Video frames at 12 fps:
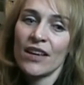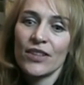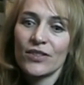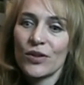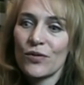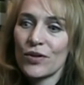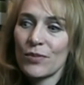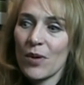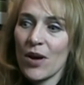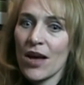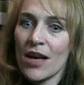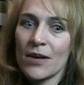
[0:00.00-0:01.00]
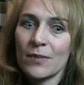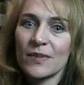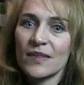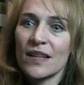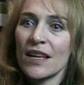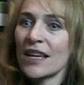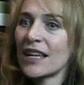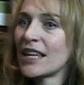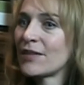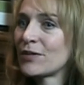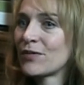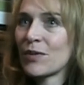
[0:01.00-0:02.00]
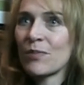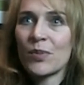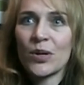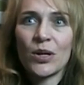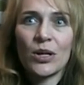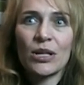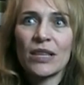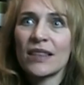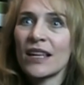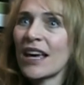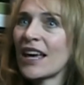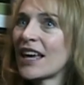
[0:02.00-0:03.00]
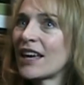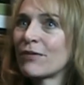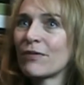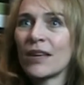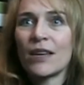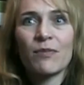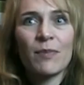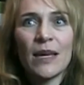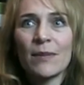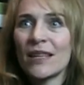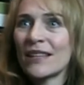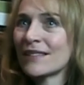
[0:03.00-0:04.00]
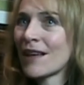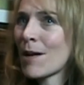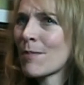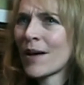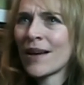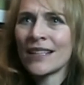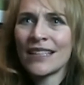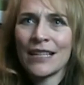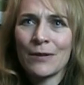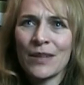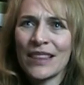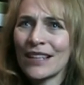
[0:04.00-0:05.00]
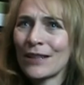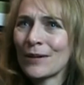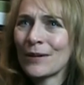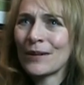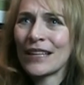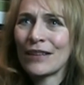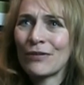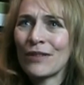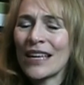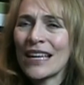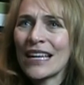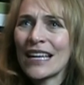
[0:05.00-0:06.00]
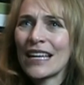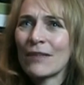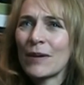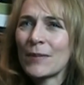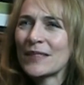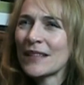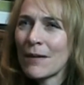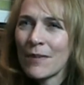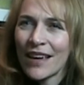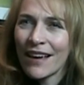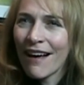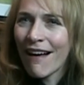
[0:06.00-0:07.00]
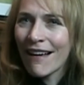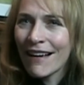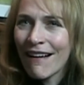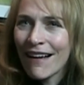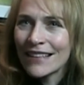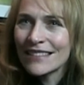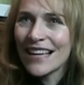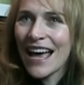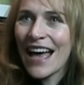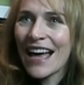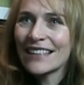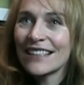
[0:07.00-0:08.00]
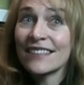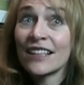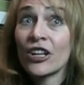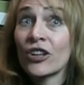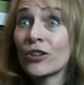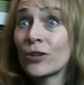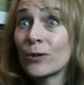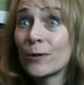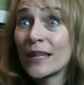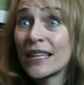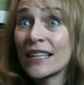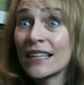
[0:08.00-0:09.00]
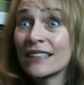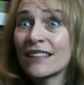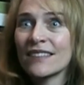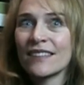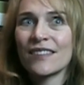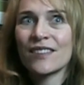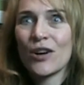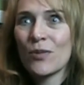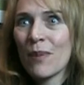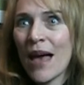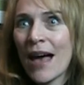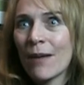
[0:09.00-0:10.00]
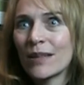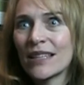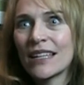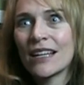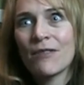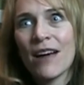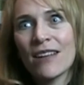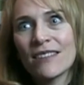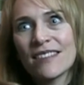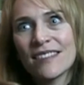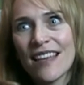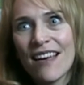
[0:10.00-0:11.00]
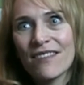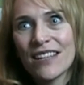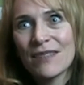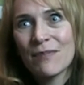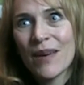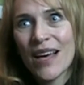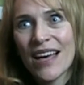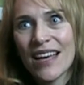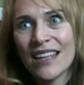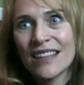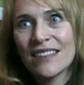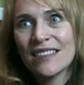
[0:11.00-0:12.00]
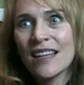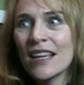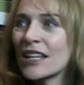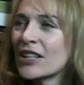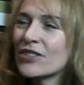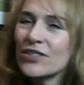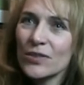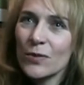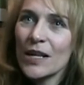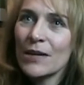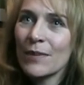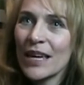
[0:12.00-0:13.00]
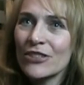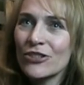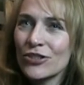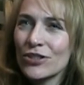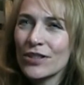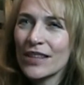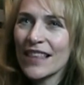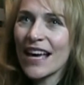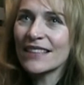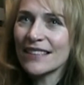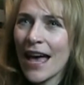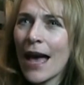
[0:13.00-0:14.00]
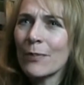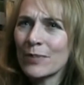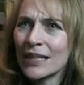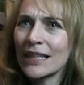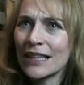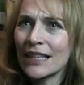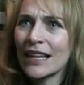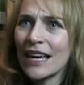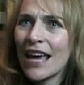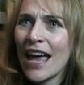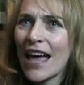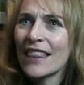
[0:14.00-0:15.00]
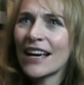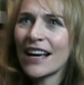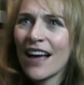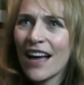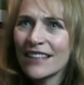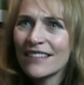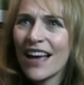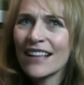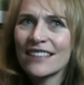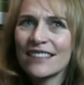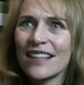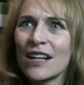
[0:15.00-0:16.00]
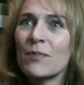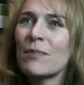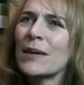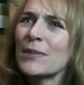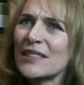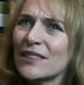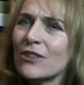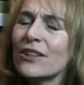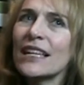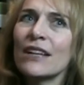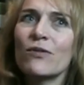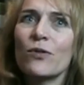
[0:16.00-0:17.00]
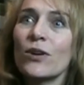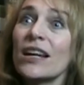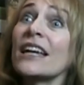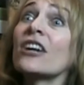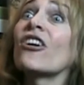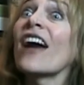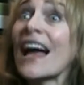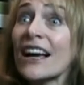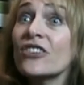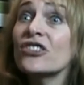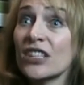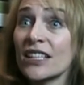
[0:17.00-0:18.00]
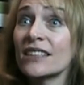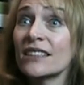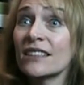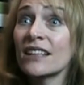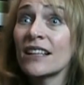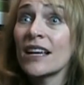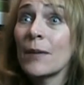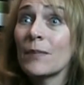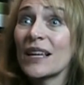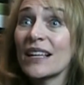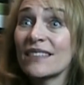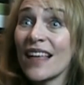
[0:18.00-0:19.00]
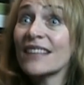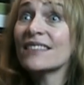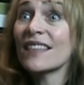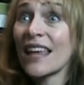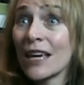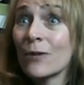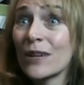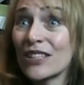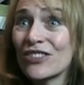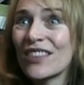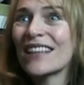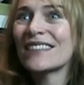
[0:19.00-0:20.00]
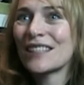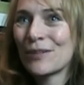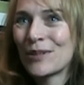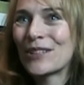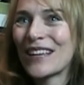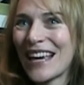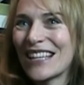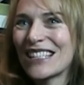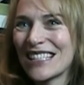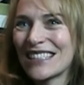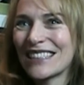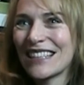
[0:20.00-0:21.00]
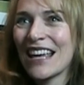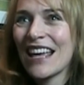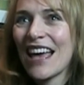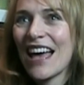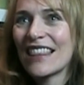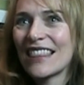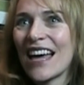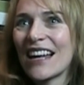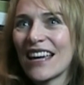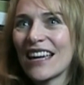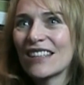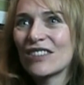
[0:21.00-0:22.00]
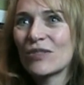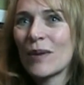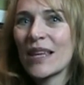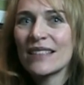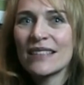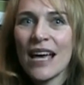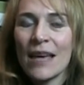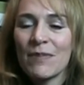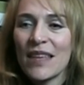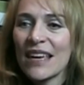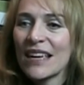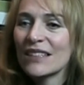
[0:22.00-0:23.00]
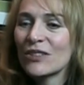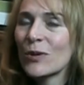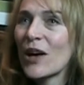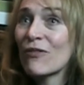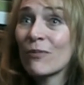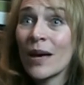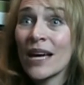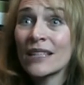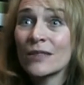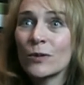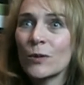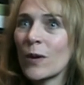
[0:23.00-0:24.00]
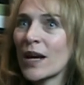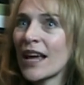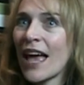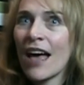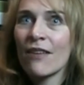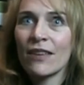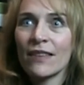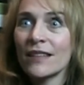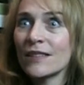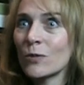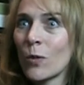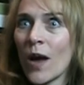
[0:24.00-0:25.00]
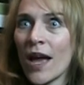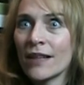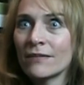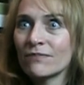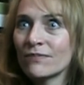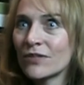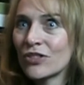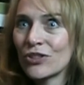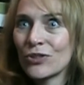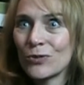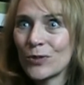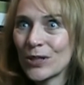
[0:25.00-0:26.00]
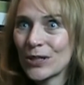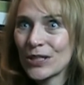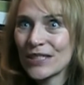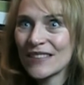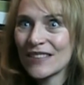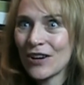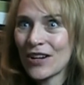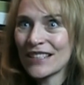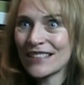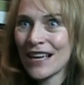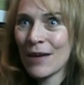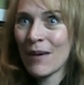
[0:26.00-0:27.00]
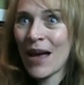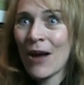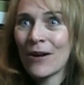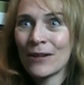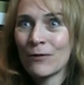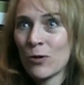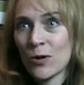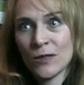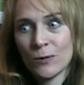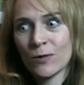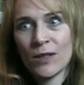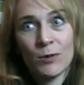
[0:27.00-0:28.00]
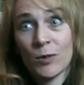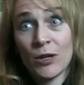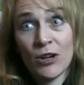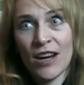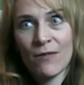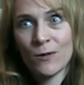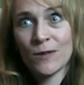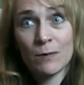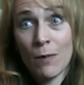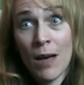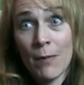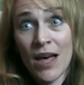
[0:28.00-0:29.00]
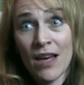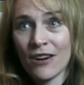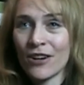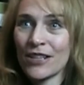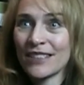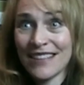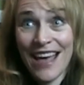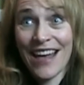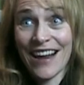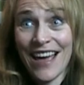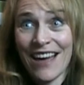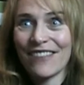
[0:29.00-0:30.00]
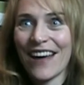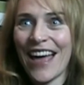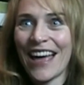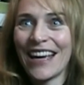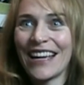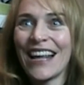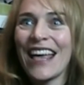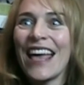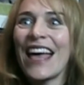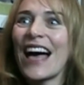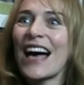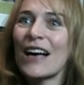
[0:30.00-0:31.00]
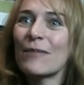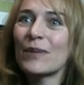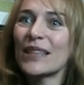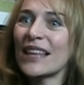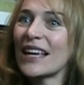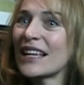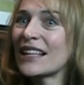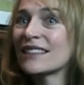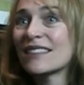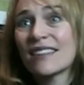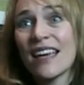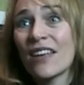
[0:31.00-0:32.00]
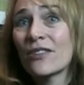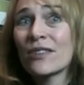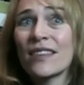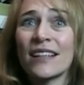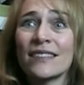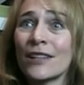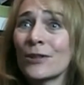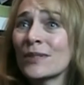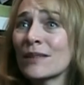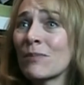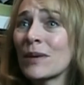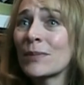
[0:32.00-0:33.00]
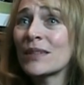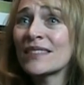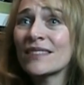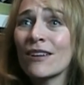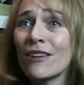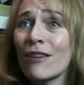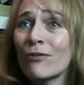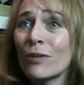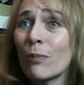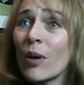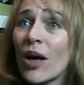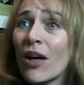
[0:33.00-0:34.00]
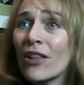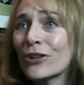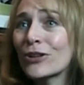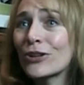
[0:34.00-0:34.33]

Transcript: So for moms, even from birth, if baby is not bonding with you, if baby's not making eye contact, isn't cooing, doesn't start babbling around 7 months, you just want to make sure that that's happening and that contact is there and baby's looking for interaction, because that's language, that's communication at that age. By the time they hit 12 months, we want to have at least 1, 2 words starting to come out, and of course it would be great if it was mama or dada, right? But they can say other things. I know some babies start off with ball or